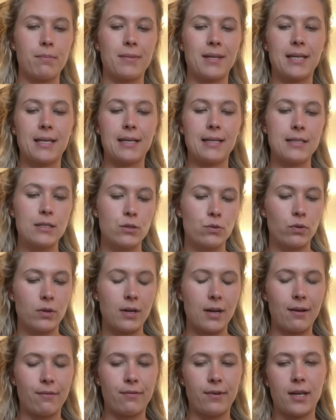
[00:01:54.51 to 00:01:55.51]
The kids will
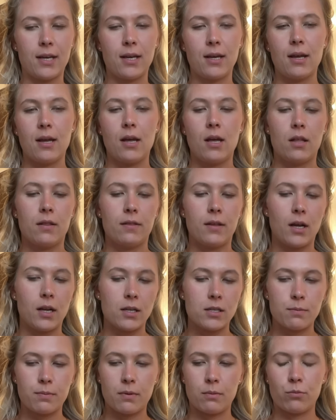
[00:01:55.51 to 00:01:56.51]
love it, the
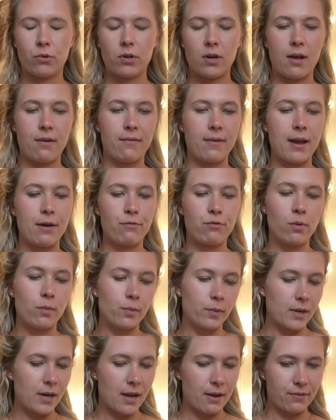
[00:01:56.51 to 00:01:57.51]
husband will love it, everyone
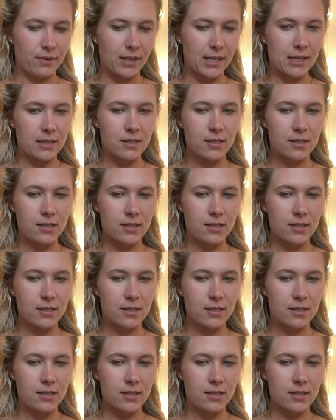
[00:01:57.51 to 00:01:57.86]
will love it.